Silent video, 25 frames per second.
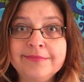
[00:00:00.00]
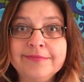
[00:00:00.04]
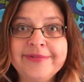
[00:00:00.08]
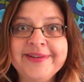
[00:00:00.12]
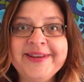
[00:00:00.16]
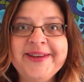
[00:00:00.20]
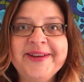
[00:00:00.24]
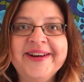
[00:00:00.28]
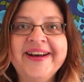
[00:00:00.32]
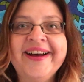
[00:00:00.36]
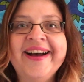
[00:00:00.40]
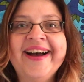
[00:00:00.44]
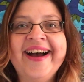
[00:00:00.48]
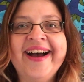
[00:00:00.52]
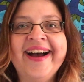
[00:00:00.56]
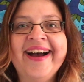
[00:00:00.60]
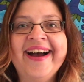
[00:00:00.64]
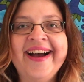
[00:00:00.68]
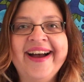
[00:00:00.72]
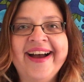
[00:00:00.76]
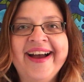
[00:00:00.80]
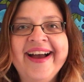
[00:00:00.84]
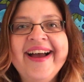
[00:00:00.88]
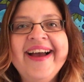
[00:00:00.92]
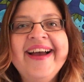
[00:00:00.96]

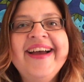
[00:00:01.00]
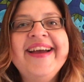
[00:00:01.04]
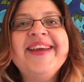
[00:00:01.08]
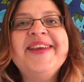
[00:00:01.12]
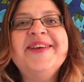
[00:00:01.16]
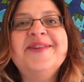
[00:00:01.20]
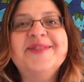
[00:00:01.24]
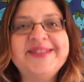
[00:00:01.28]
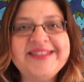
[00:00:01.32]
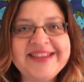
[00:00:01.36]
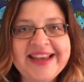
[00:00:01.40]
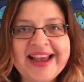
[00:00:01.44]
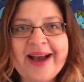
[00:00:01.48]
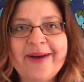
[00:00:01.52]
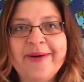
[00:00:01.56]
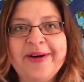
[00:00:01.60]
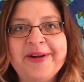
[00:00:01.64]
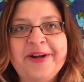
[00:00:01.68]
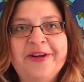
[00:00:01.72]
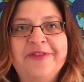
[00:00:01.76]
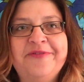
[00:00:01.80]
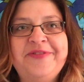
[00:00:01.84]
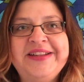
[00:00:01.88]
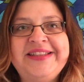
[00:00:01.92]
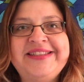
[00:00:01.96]
You'll see how it
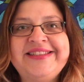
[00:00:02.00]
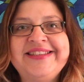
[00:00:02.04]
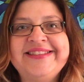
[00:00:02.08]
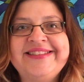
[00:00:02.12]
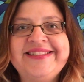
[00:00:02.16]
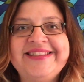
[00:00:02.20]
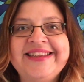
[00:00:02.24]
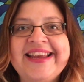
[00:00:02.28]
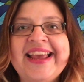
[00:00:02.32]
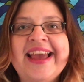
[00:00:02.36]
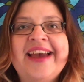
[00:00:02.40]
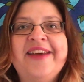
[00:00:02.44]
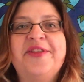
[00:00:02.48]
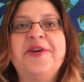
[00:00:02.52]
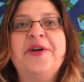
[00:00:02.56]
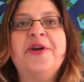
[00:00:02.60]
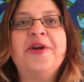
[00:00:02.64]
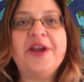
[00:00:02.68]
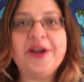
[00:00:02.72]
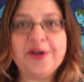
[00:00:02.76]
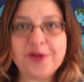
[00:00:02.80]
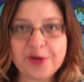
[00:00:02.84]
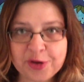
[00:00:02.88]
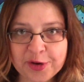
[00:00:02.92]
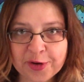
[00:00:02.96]
all fits together
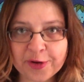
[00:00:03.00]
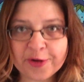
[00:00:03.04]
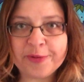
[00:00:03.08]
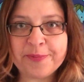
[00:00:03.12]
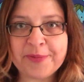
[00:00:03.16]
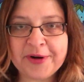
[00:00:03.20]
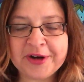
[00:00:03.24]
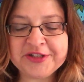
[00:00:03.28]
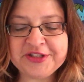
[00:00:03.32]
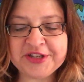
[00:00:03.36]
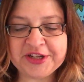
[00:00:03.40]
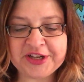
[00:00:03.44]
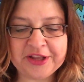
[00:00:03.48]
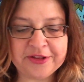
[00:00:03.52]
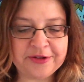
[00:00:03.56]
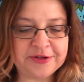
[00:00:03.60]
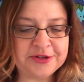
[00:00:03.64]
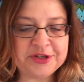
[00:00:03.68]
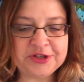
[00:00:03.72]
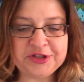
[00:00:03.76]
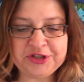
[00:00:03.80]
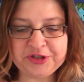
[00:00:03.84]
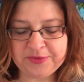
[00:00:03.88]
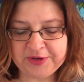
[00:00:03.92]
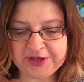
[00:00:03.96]
in your particular
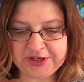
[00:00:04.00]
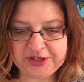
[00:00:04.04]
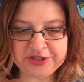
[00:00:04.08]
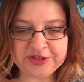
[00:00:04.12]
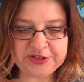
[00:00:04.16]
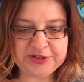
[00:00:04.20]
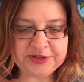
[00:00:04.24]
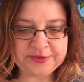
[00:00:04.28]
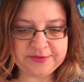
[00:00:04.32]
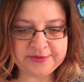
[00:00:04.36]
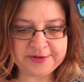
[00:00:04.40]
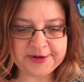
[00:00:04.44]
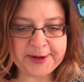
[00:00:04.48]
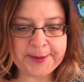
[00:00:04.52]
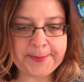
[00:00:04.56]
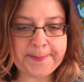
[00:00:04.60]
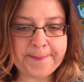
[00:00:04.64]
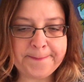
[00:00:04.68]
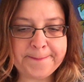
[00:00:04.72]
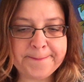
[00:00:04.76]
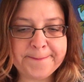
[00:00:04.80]
situation. Don't worry.